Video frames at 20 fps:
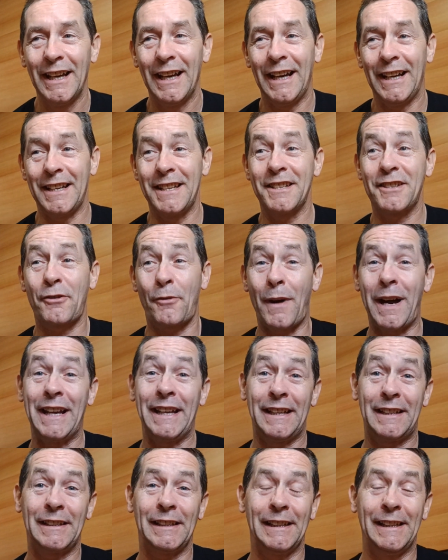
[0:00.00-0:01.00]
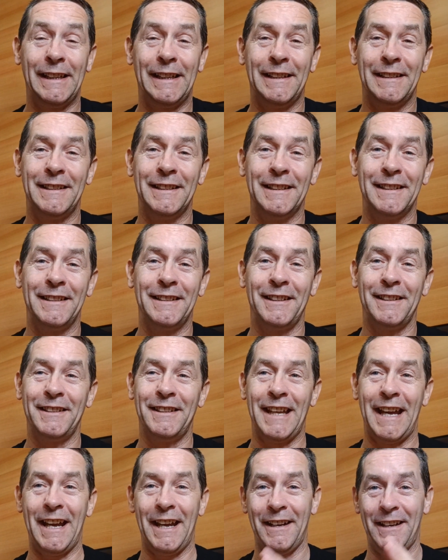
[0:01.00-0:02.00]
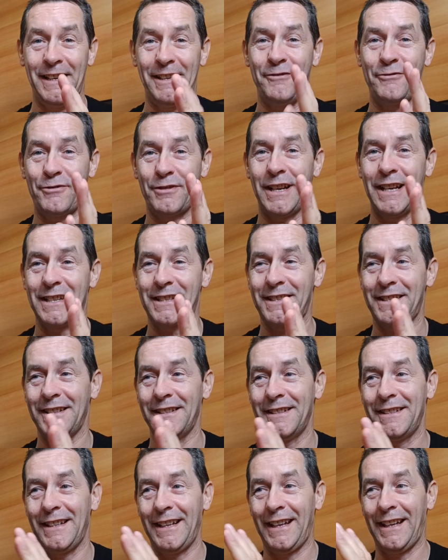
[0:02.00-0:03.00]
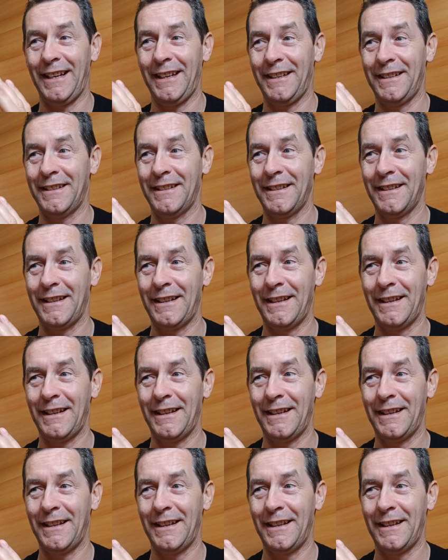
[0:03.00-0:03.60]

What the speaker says: and it's quite clear that they're interested in